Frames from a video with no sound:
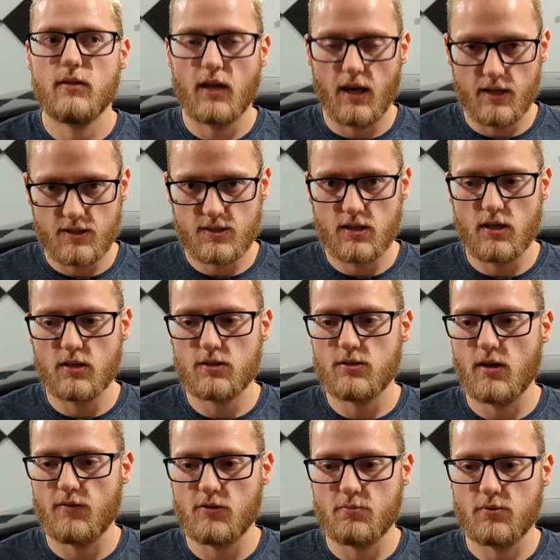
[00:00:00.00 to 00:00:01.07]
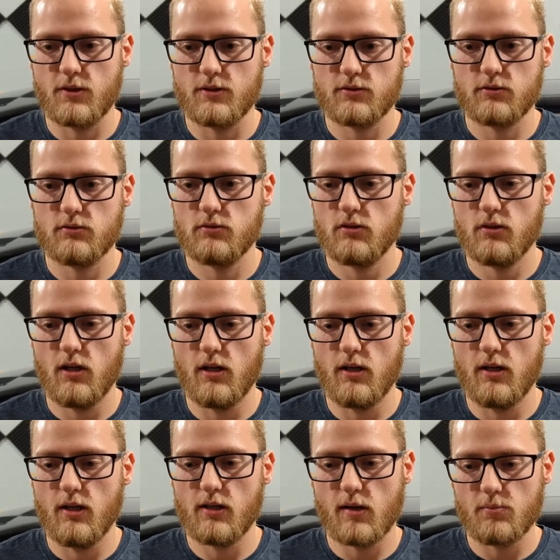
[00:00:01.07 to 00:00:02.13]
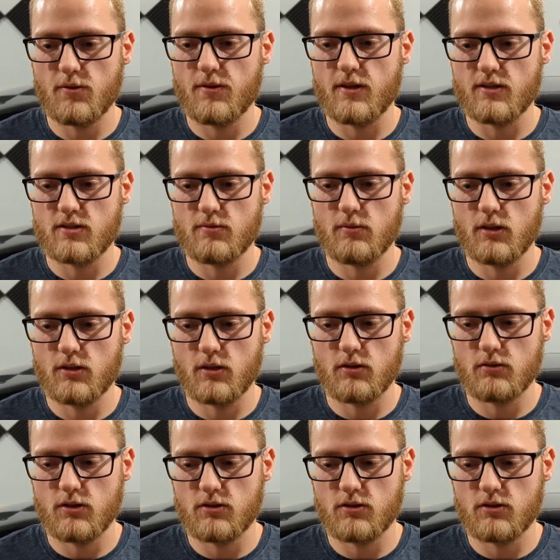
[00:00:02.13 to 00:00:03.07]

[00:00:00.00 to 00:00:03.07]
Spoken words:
Kind of sucks. You have to print a couple things to make it